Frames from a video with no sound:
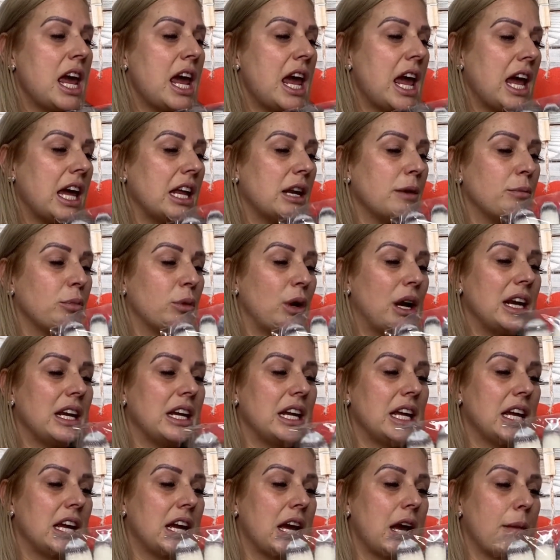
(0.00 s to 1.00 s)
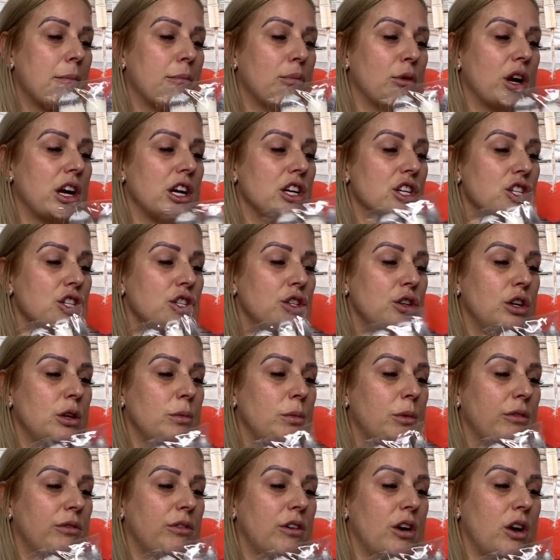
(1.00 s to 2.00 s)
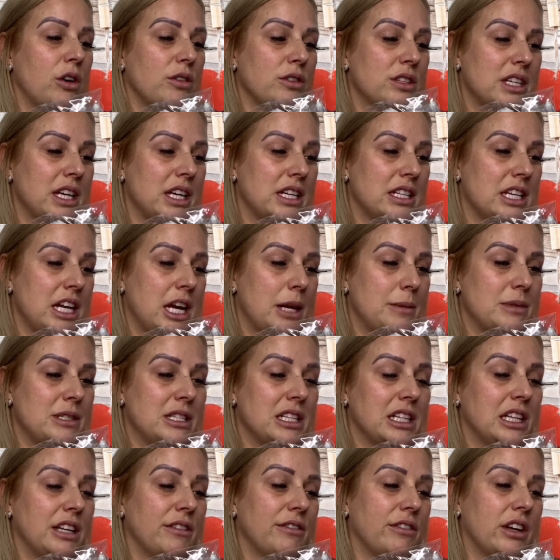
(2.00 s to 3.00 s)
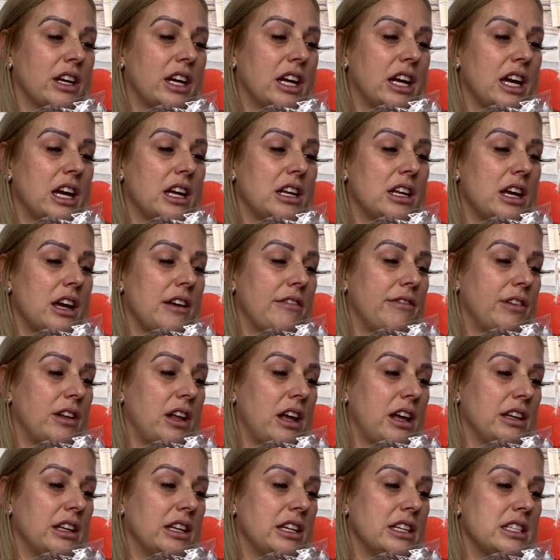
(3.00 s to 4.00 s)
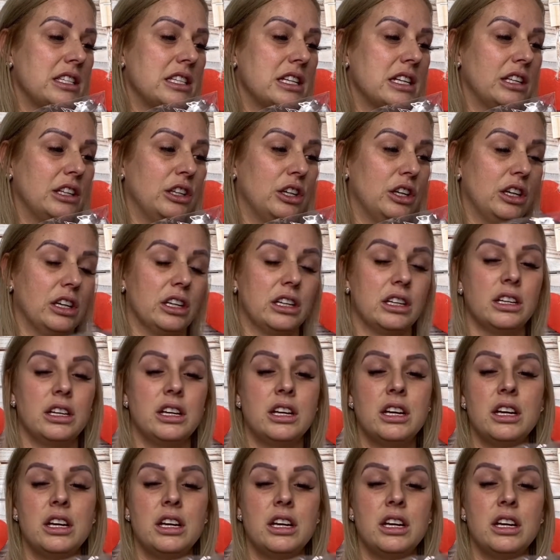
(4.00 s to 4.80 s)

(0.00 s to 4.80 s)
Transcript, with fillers: and a brightening brush suitable for all skin types, delivering a flawless look.